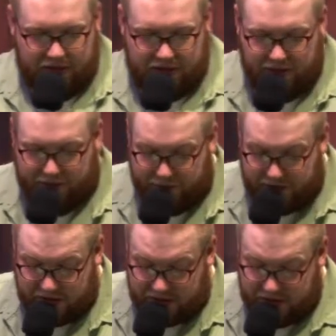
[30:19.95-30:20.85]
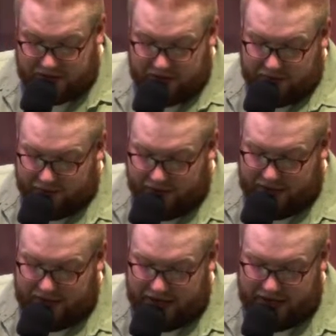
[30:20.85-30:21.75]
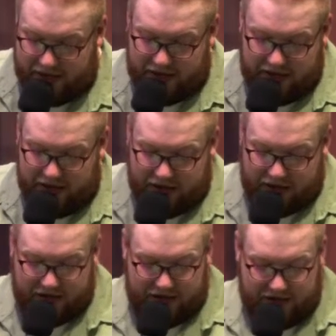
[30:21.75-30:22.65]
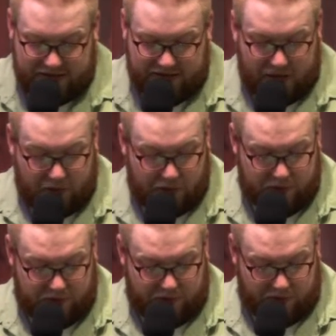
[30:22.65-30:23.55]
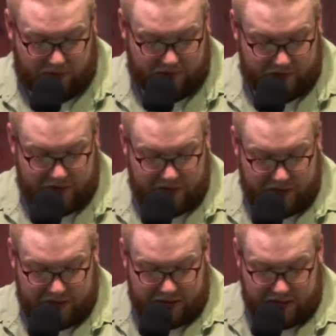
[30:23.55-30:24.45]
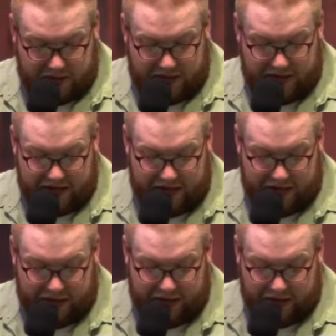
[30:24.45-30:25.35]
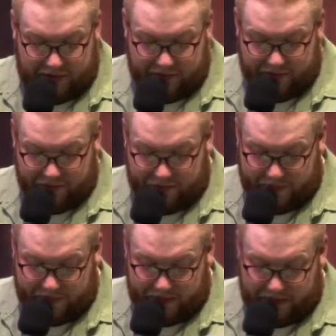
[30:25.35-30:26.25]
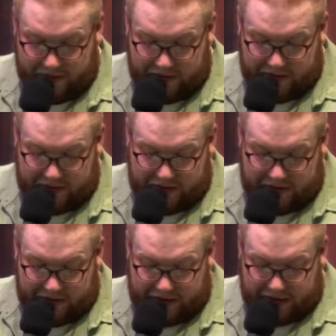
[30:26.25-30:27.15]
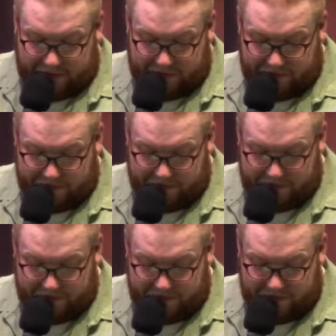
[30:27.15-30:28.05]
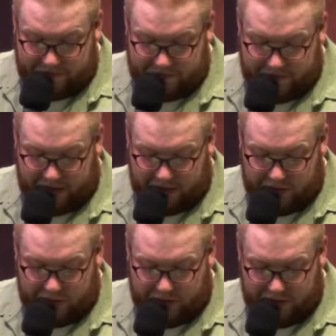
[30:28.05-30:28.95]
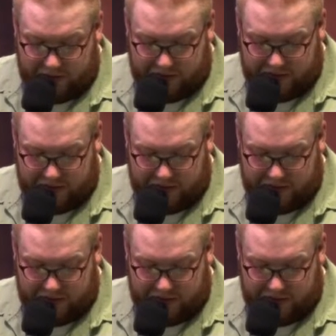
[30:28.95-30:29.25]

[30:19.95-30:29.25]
Sufficient for the day is its own trouble. And then down here um, in Luke